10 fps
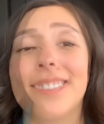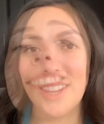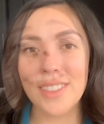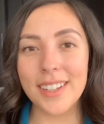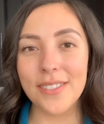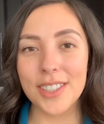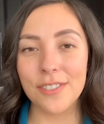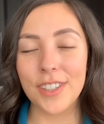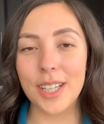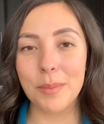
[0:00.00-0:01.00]
Now that I've
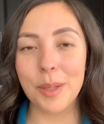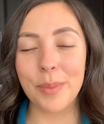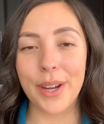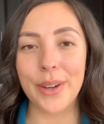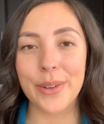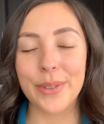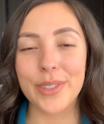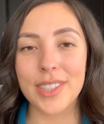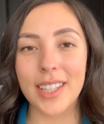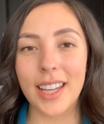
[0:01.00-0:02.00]
defined my
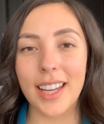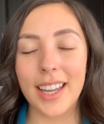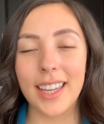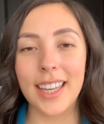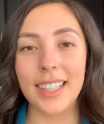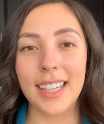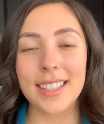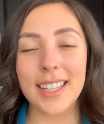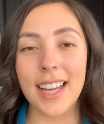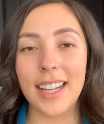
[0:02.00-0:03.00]
brows, I like
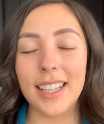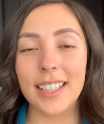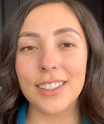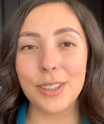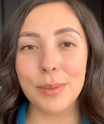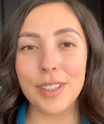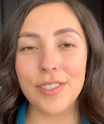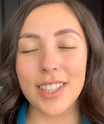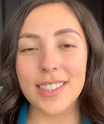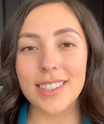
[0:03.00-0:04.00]
to add a little bit of
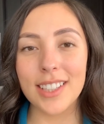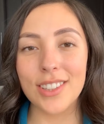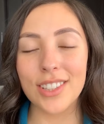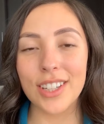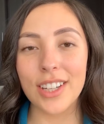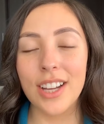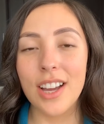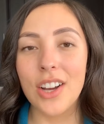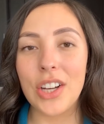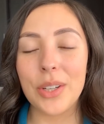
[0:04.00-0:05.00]
concealer
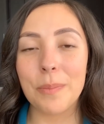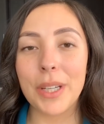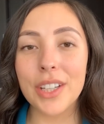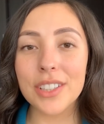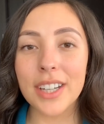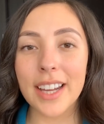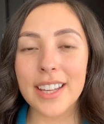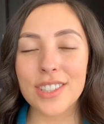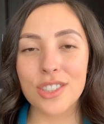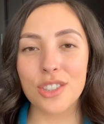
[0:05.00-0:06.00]
on my under
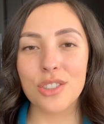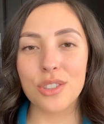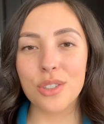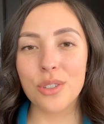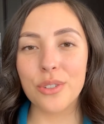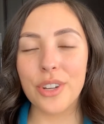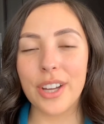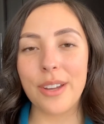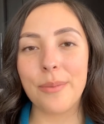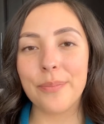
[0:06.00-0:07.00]
eyes just
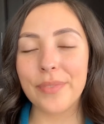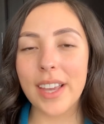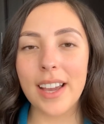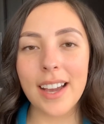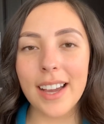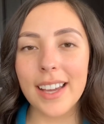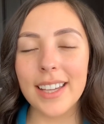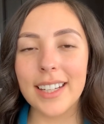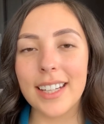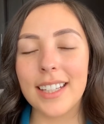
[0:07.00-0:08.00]
to
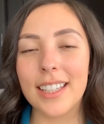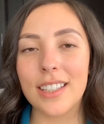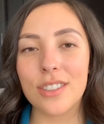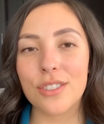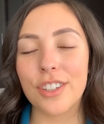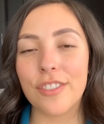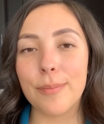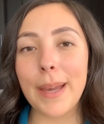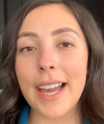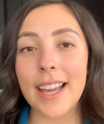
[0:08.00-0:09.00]
hide any sort
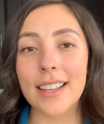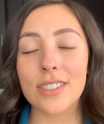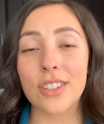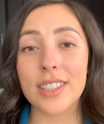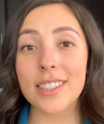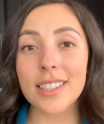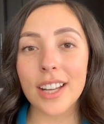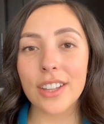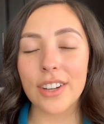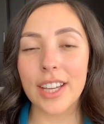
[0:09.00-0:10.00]
of bags or
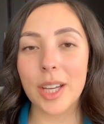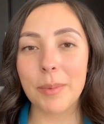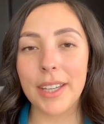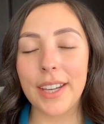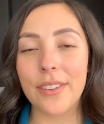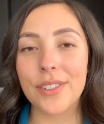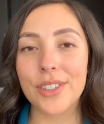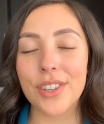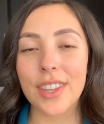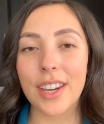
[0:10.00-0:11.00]
discoloring I might have
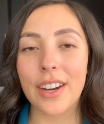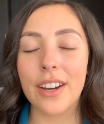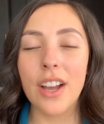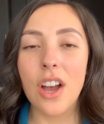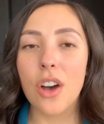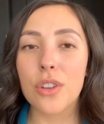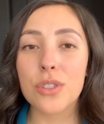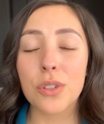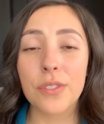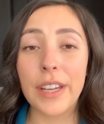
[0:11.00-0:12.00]
under there.
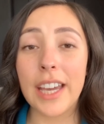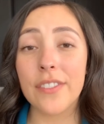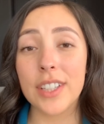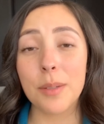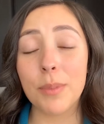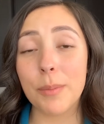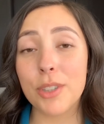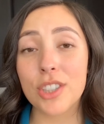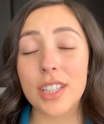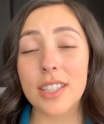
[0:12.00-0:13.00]
Also, if I have any
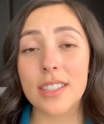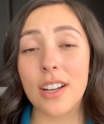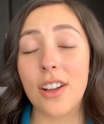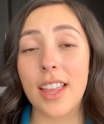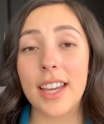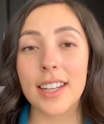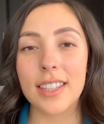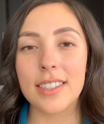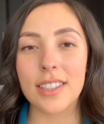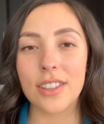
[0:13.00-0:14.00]
blemishes, I'll add
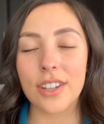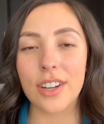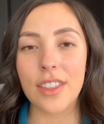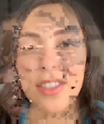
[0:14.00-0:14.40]
concealer